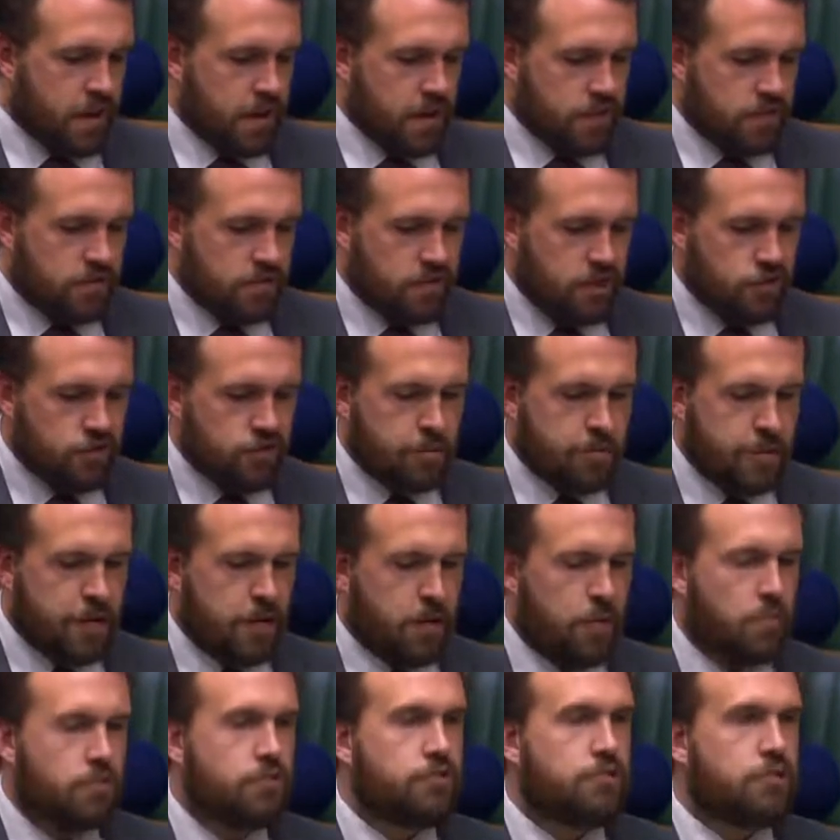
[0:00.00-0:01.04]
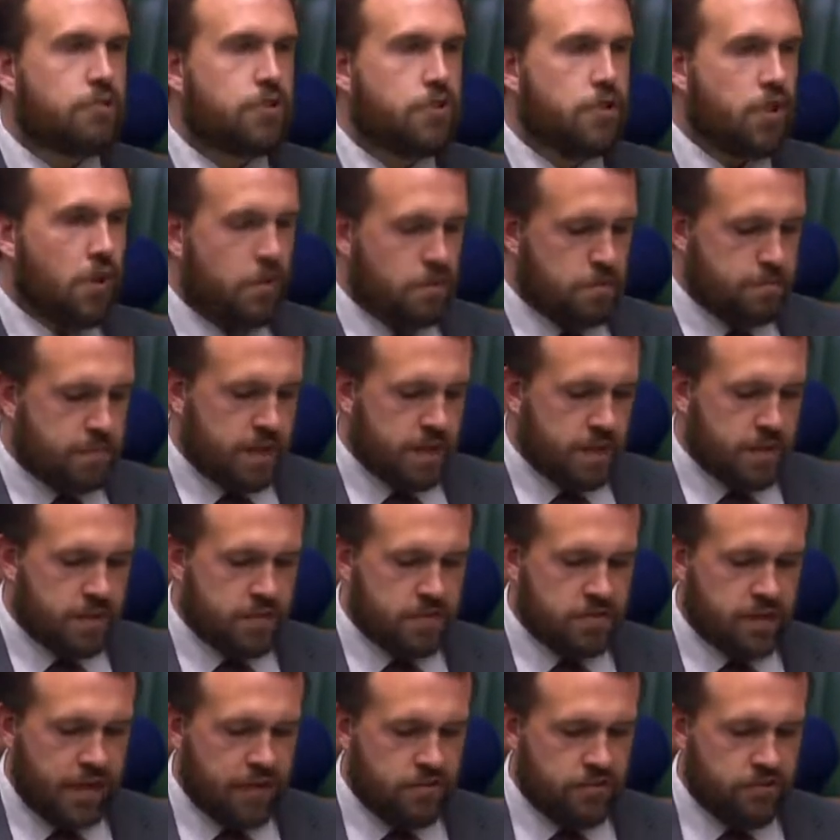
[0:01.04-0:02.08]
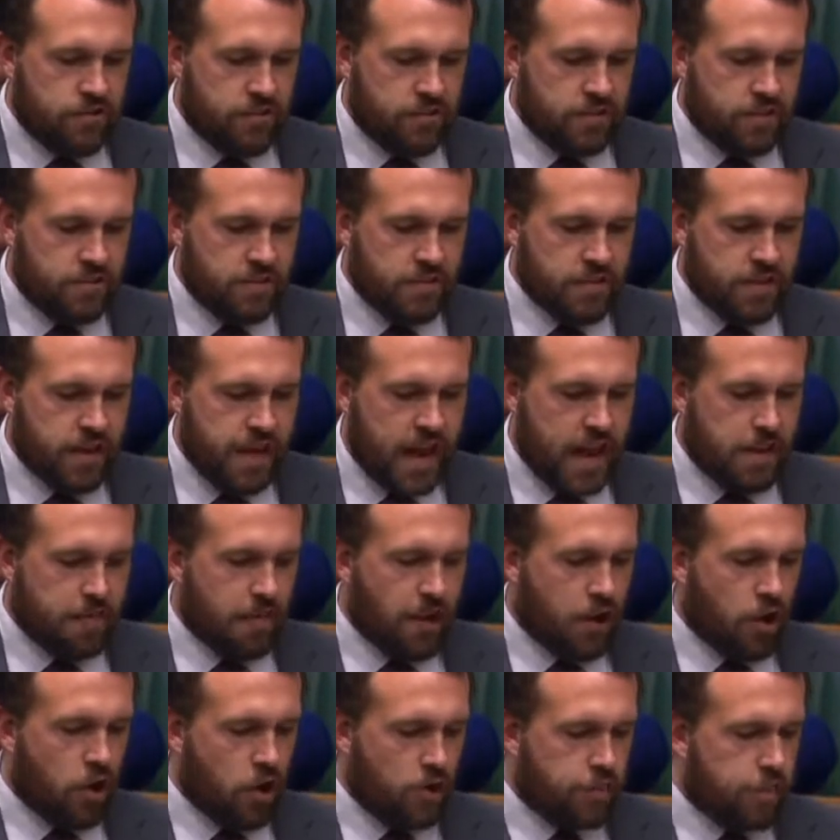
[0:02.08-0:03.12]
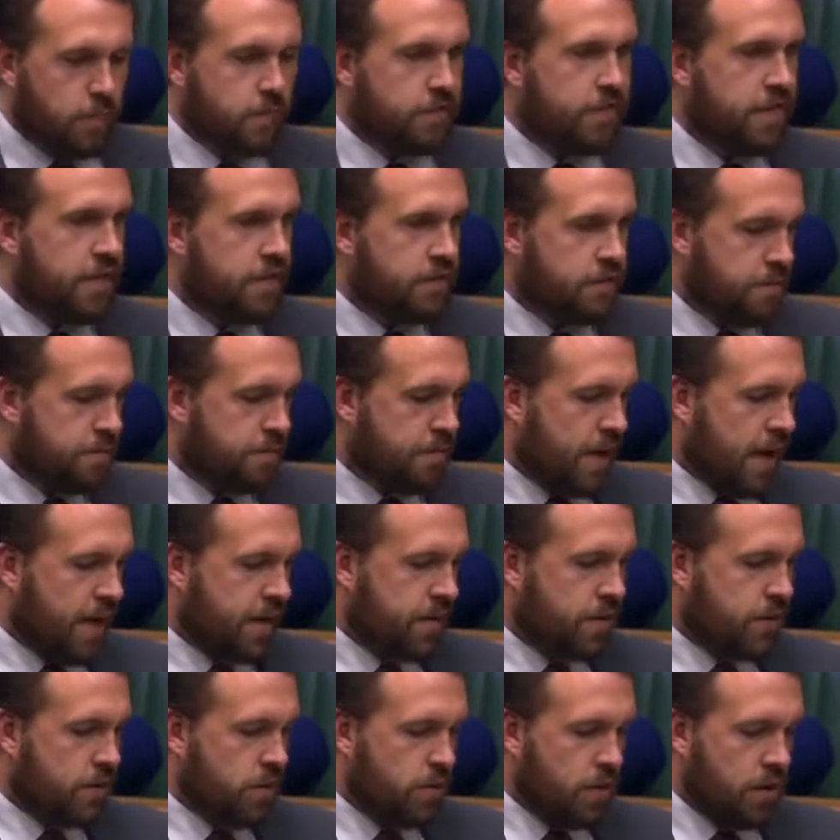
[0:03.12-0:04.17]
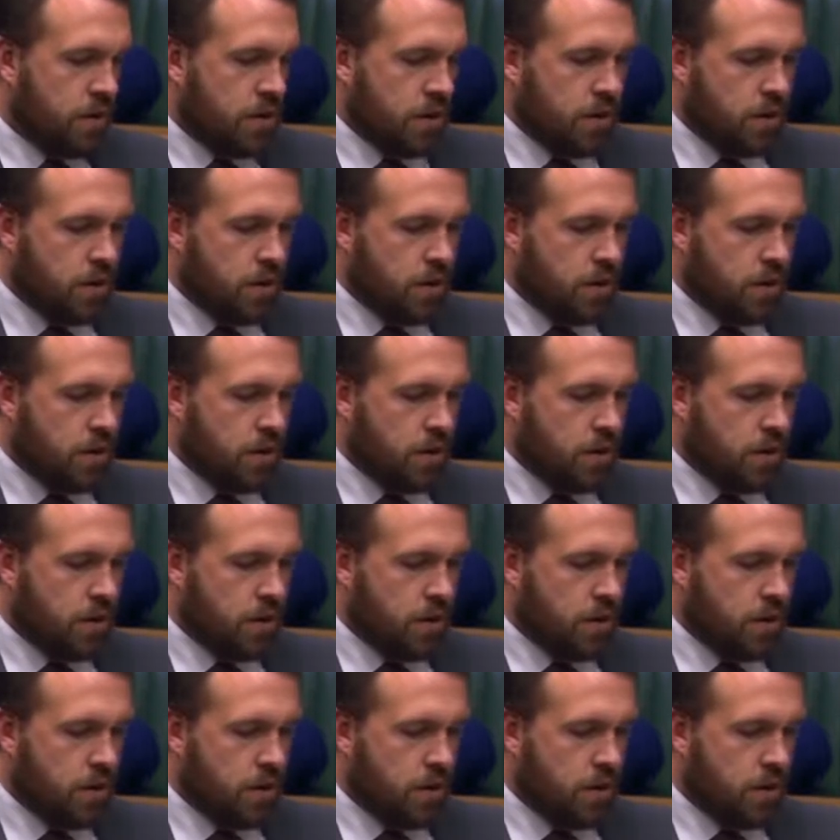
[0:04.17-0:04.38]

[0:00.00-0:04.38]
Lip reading: Such a bill should not be contentious, and my honourable friend from Bracknell,